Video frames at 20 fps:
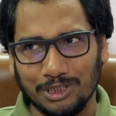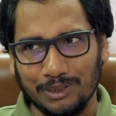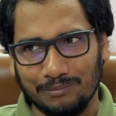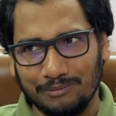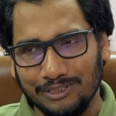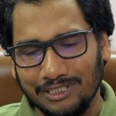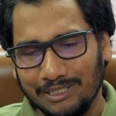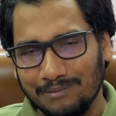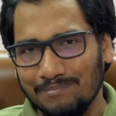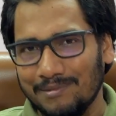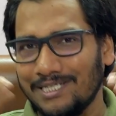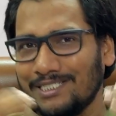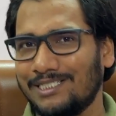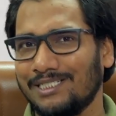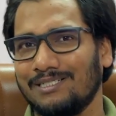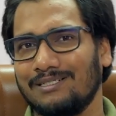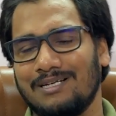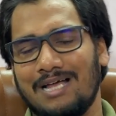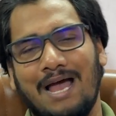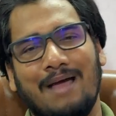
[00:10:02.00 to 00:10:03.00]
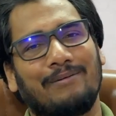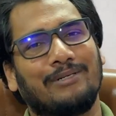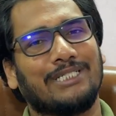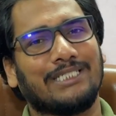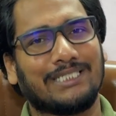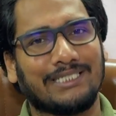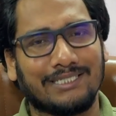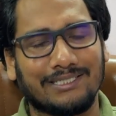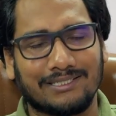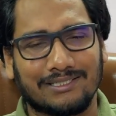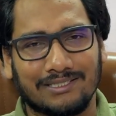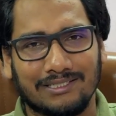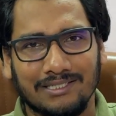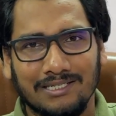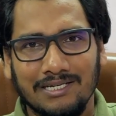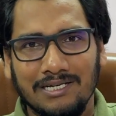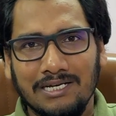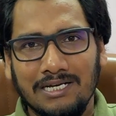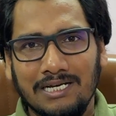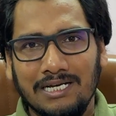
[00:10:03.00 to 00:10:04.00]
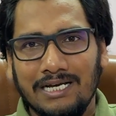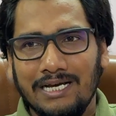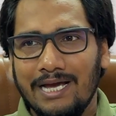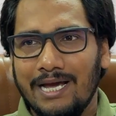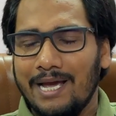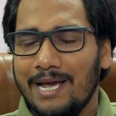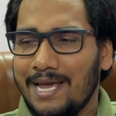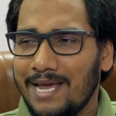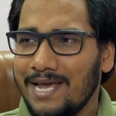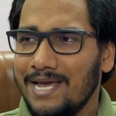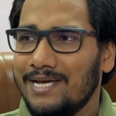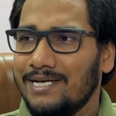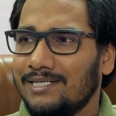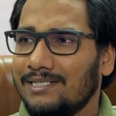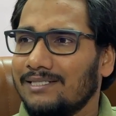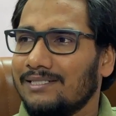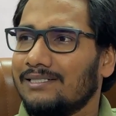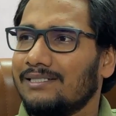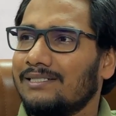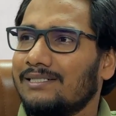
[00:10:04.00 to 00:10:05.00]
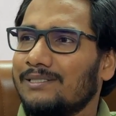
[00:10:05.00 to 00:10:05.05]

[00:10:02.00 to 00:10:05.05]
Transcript: of their mental abilities. In